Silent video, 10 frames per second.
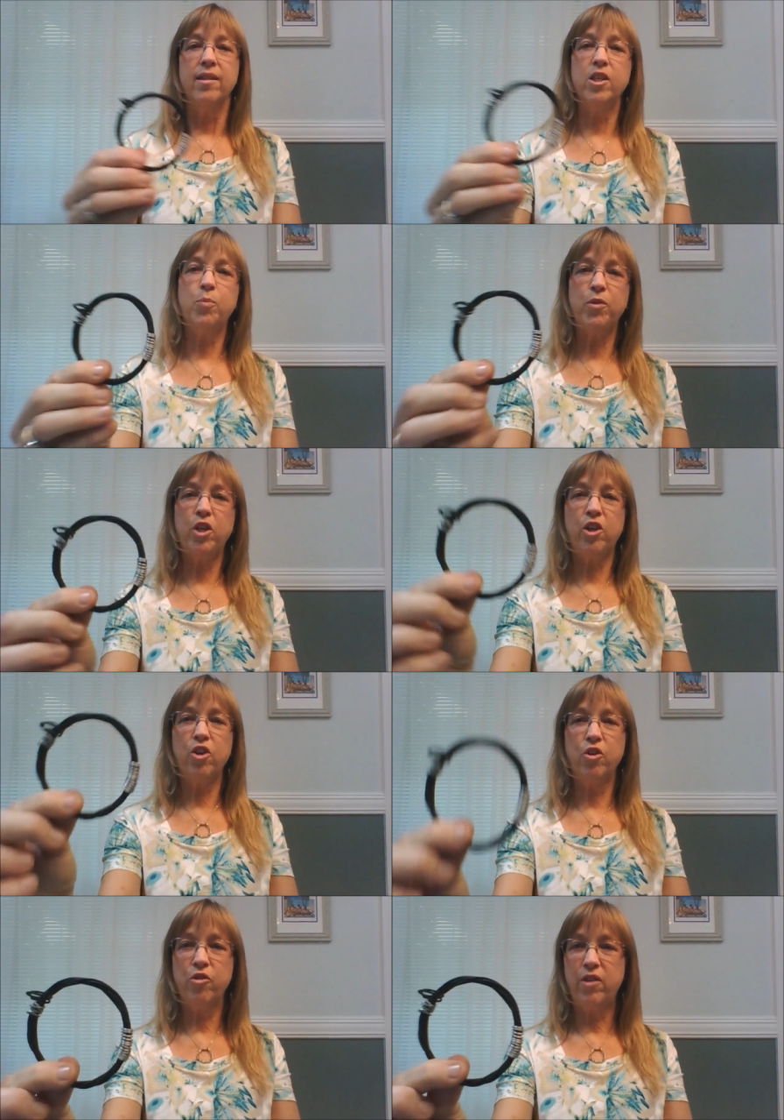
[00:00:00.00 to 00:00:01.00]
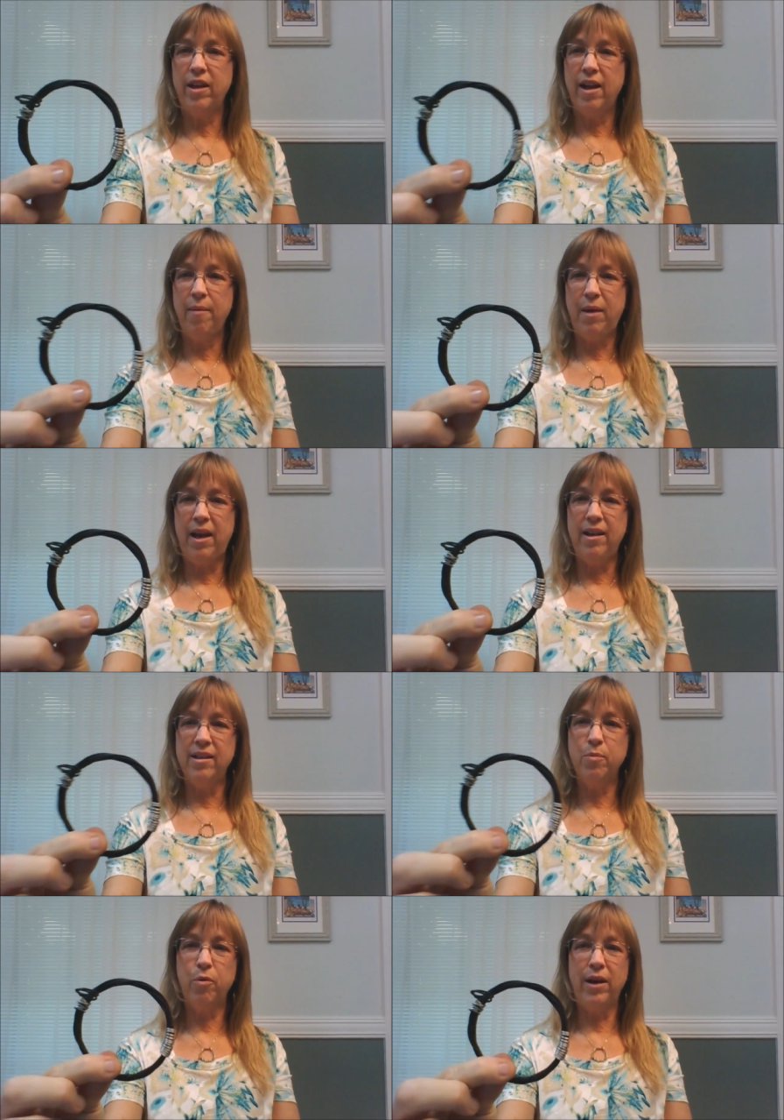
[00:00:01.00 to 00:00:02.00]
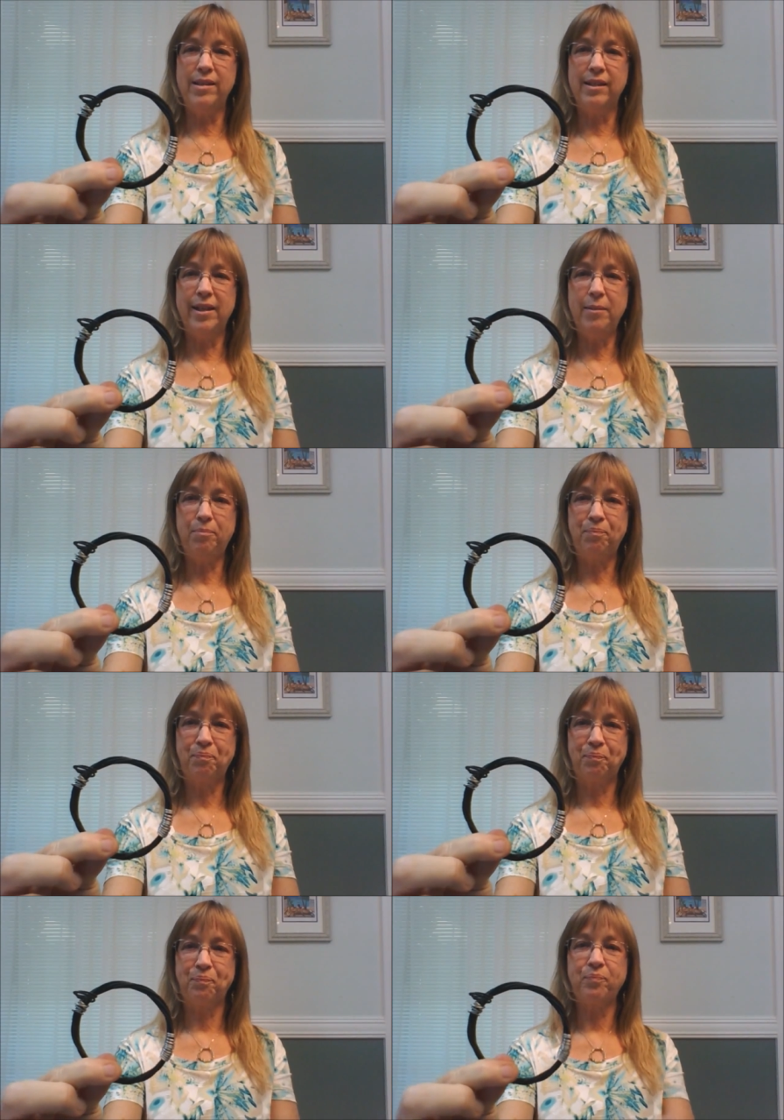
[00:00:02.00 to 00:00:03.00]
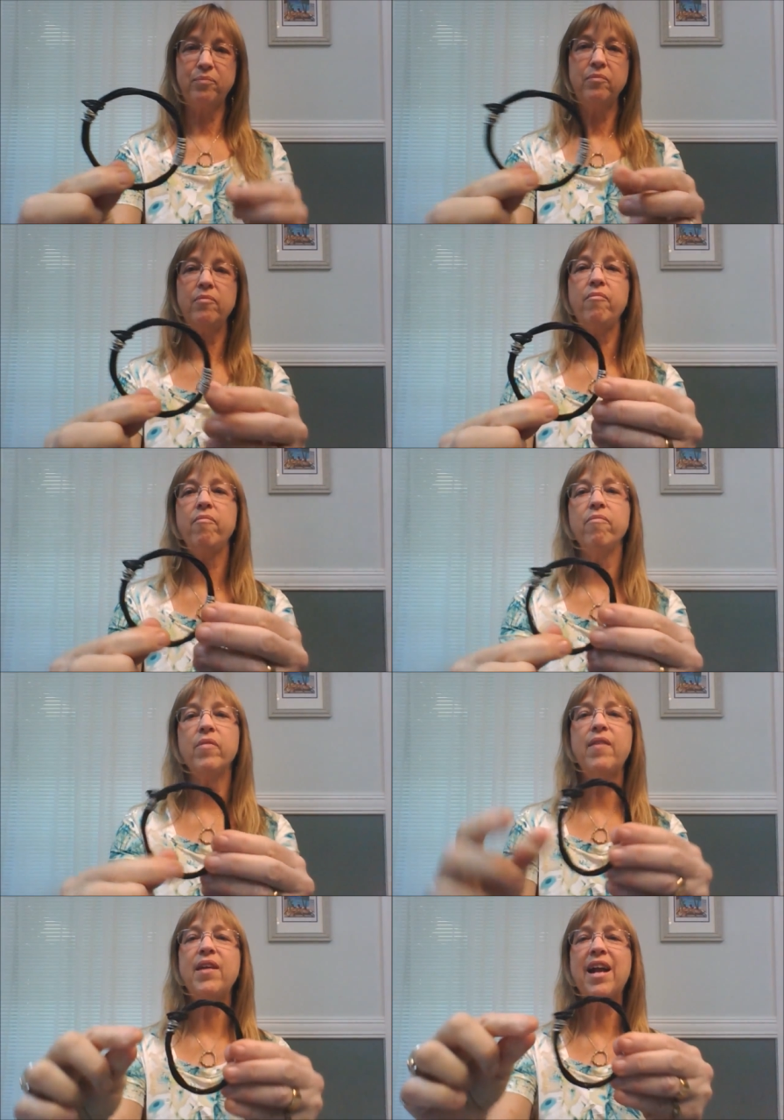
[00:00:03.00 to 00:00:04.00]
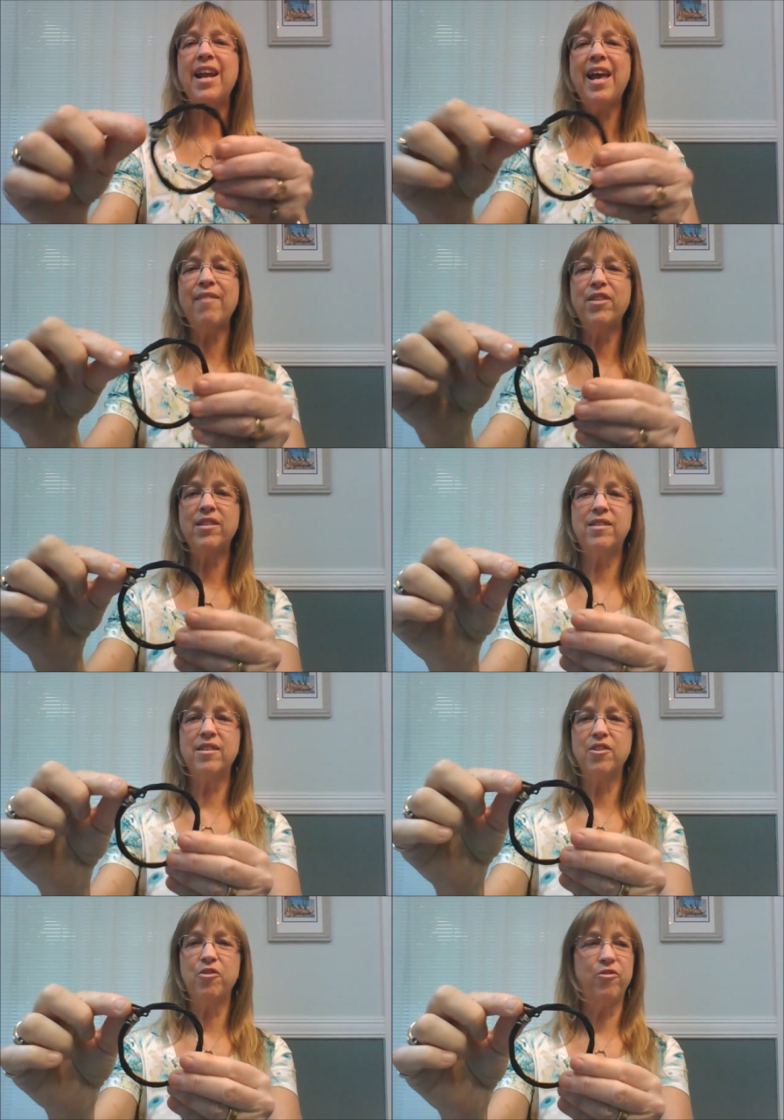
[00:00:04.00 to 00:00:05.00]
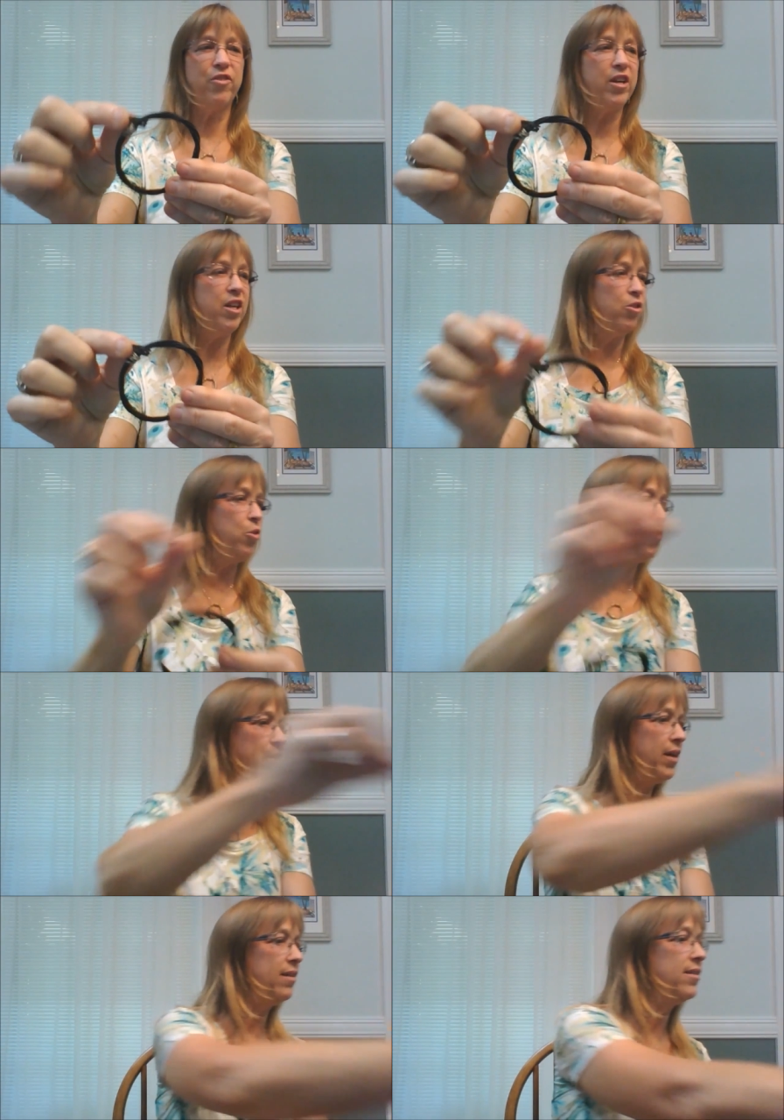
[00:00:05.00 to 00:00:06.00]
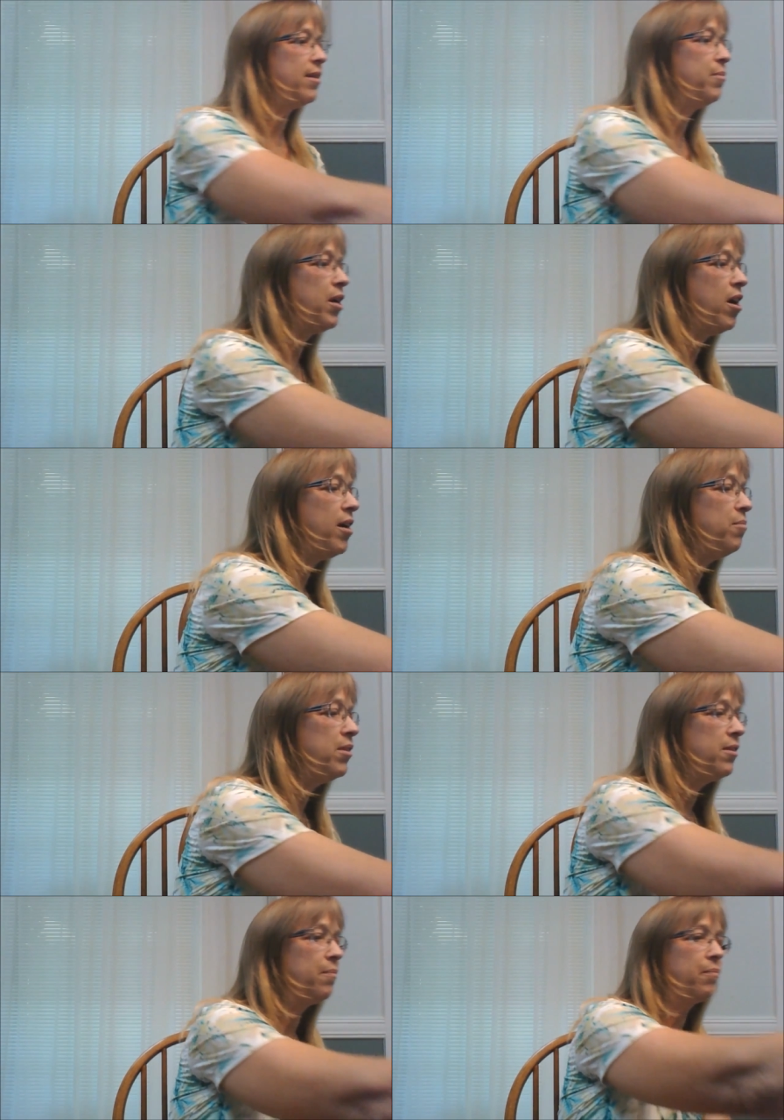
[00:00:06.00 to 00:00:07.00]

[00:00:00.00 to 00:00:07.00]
This particular thing I made is a bracelet. They kind of have these little funky loop things sometimes.